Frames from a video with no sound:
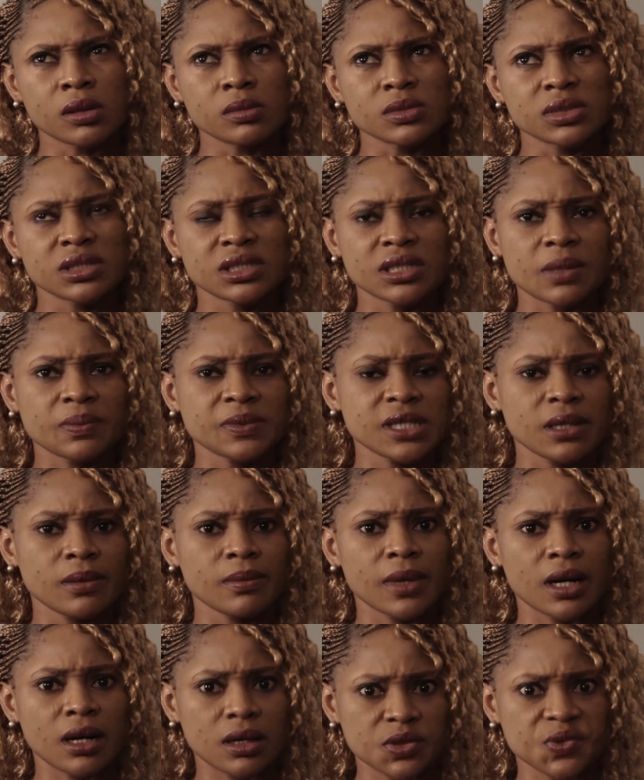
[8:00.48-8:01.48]

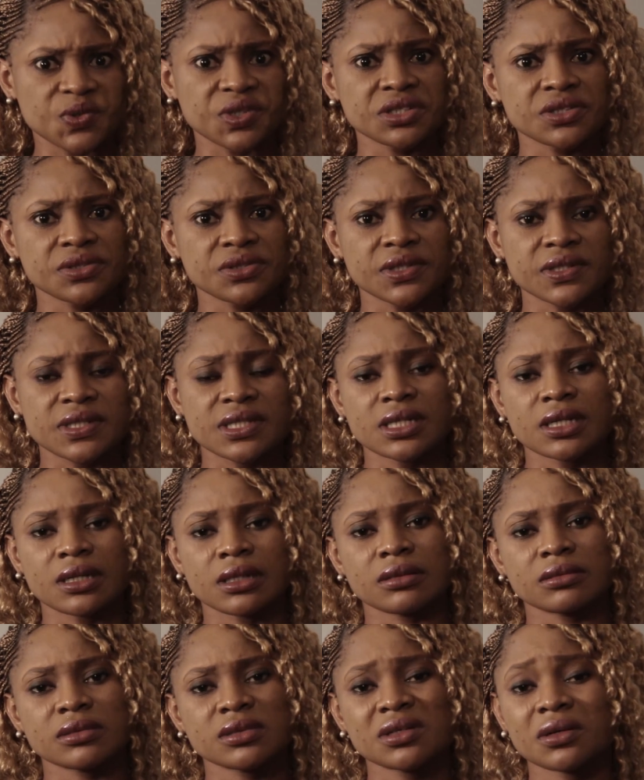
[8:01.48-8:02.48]
September
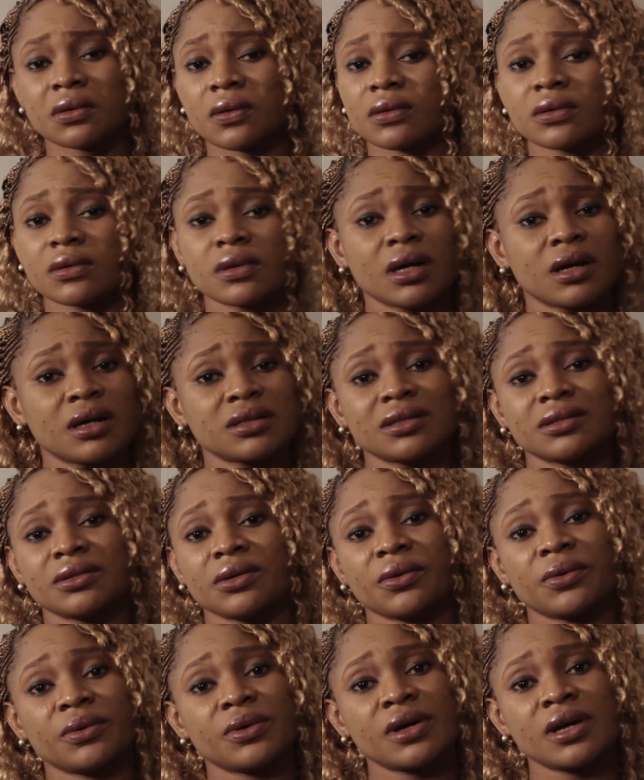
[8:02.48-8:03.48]
2013. So, I don't
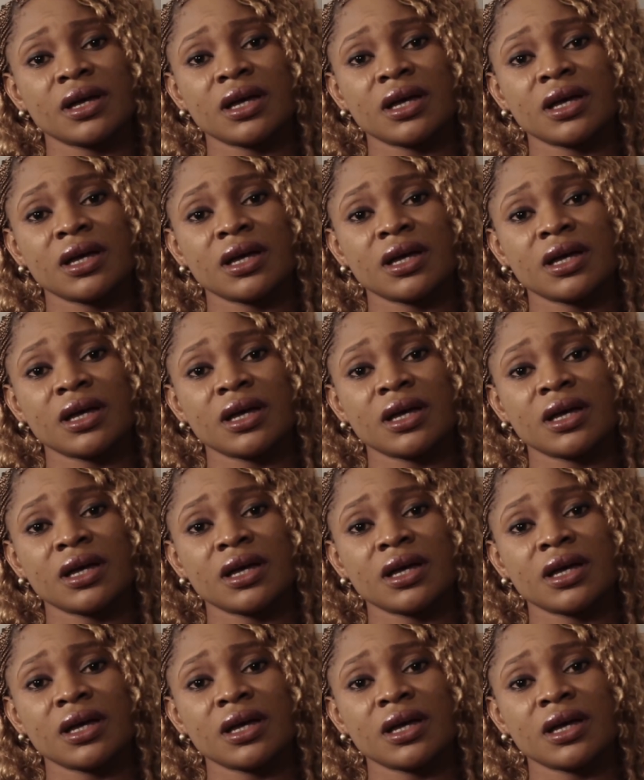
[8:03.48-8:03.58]
know.